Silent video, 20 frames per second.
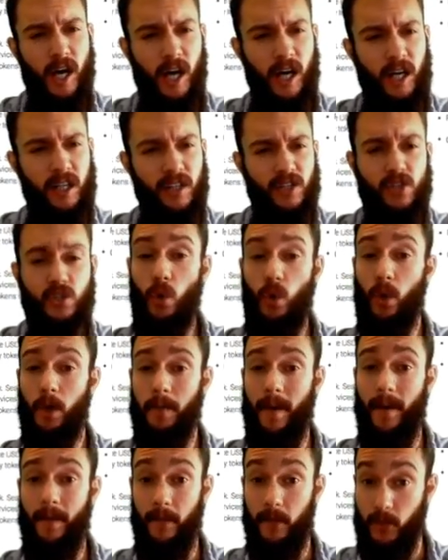Let's talk
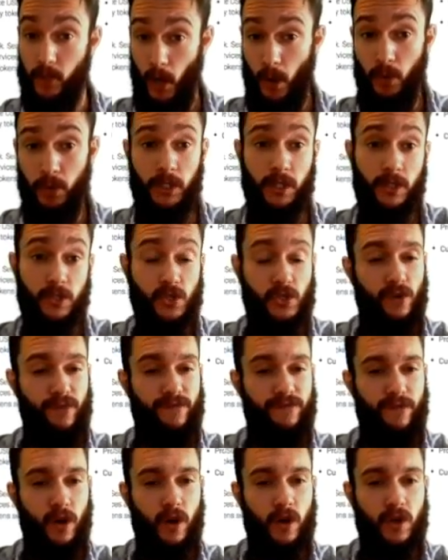about the token.
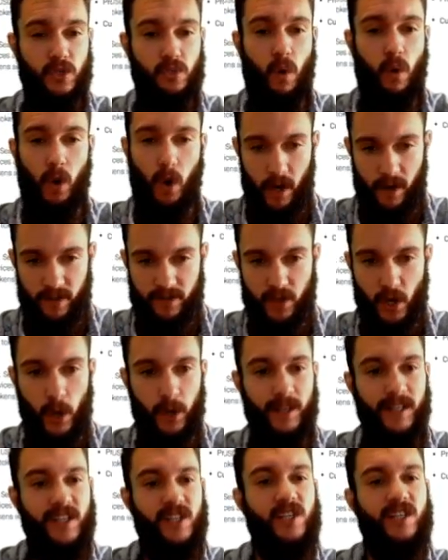So first, what kind of
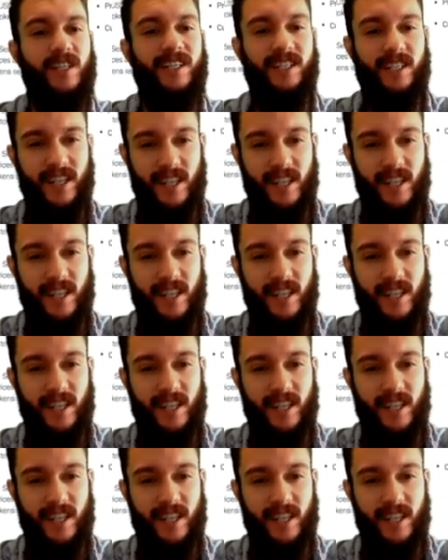token is it?